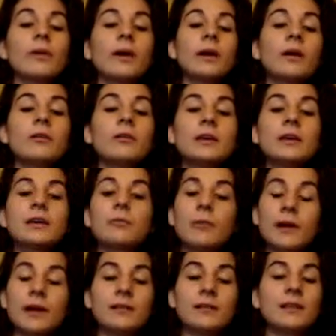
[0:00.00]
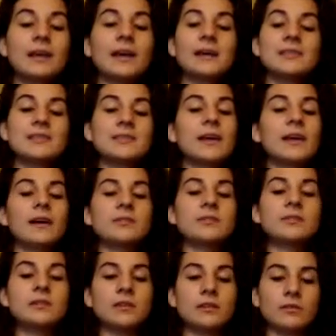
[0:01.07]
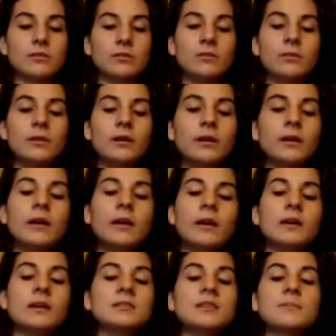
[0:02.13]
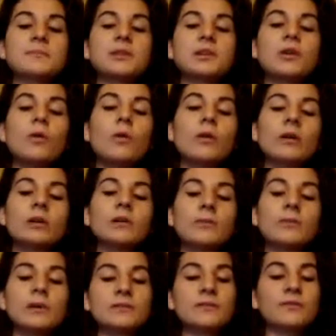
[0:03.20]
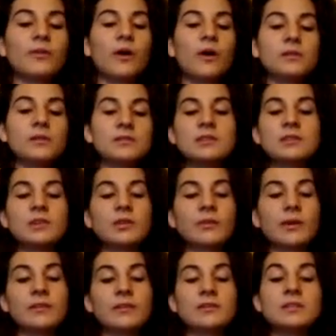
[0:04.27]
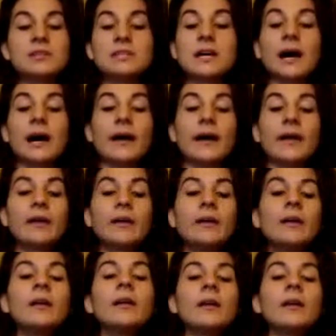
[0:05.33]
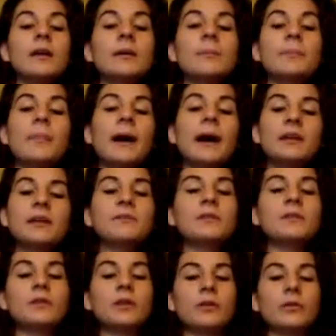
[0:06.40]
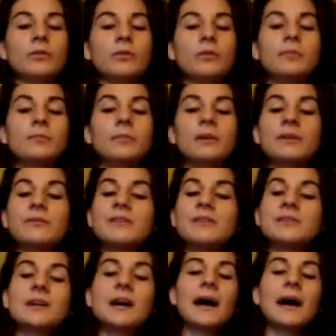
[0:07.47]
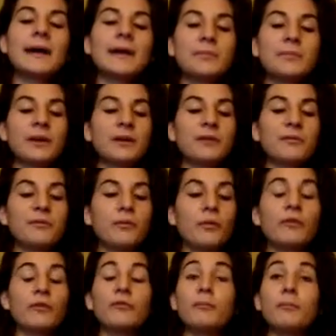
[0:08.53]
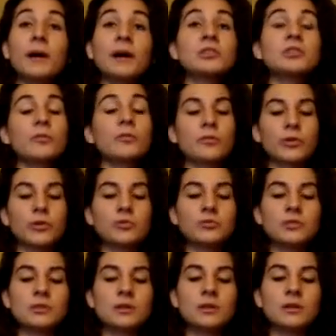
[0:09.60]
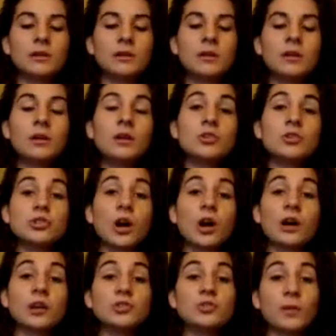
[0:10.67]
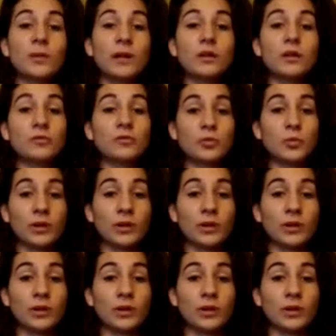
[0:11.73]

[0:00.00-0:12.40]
Verily, verily, I say unto you, except a corn of wheat fall into the ground and die, it abideth alone, but if it die, it bringeth forth much fruit. John 12:24.